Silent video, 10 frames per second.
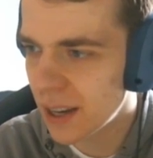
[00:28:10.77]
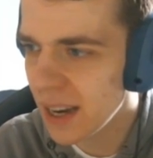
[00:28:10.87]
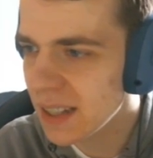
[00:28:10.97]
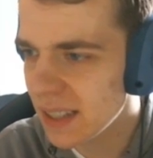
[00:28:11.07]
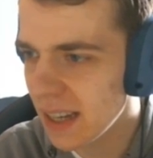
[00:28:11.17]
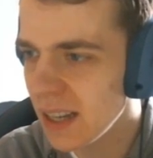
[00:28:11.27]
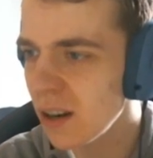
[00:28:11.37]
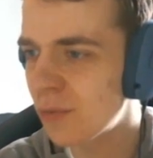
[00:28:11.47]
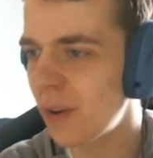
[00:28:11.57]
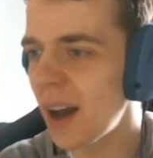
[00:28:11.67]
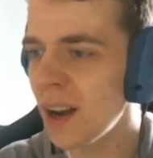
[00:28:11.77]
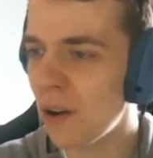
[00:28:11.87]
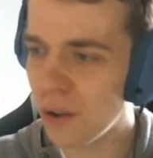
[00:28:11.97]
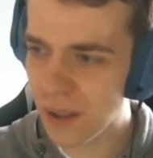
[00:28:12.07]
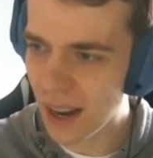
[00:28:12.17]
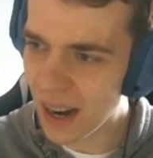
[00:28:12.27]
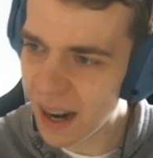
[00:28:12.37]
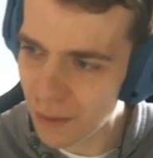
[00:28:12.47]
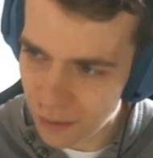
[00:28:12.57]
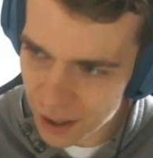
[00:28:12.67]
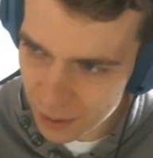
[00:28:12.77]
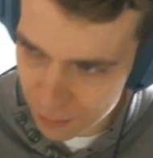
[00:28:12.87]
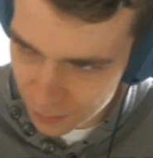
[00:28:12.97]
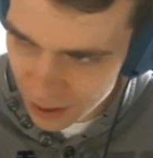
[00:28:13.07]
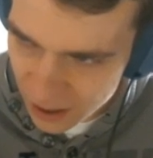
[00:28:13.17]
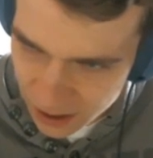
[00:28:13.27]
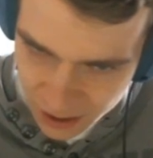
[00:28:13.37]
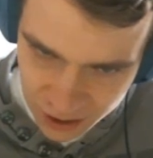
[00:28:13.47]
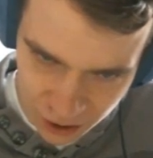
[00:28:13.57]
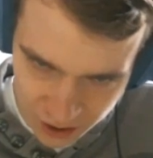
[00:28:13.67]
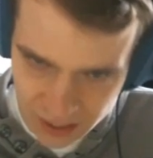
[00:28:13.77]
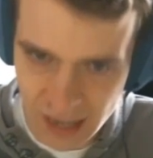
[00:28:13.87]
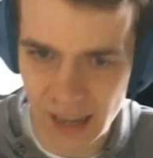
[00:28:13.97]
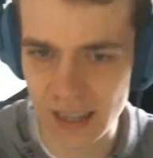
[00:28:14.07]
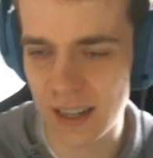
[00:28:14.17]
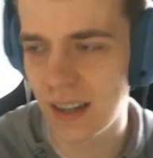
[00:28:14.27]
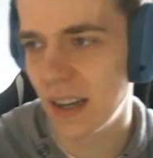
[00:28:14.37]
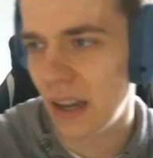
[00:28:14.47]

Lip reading: cast Inner Fire on every minion in your deck.